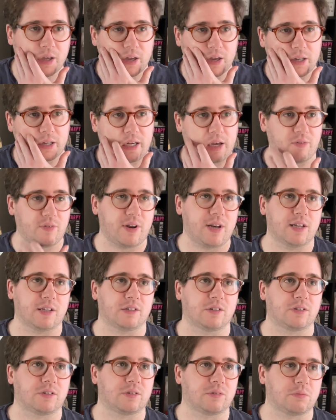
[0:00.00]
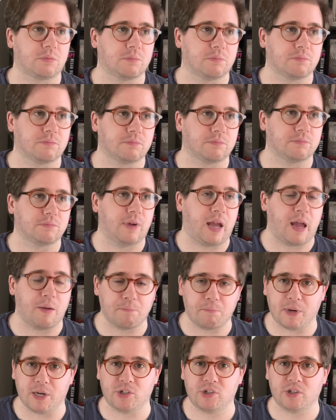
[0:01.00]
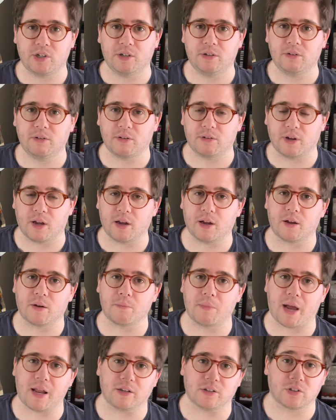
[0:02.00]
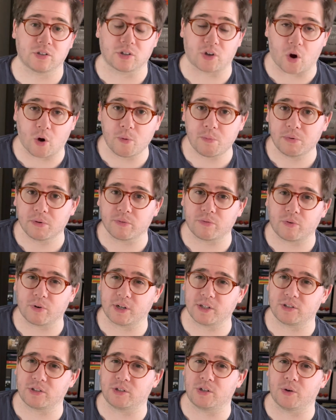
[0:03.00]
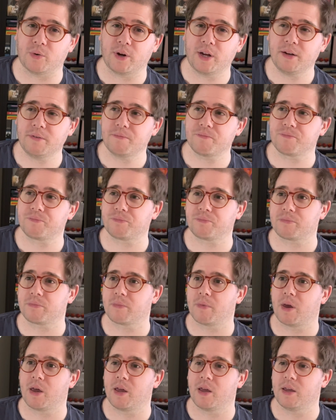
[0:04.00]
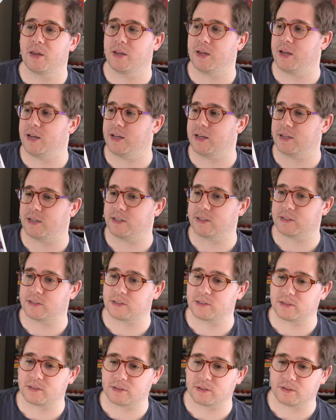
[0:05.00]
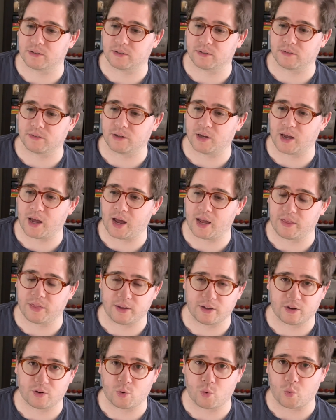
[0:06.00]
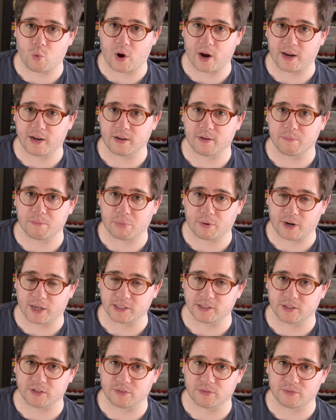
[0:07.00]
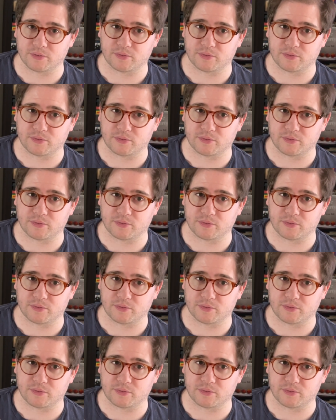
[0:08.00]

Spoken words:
given its ambition and scope of what it's doing, is, I think, quite impressive.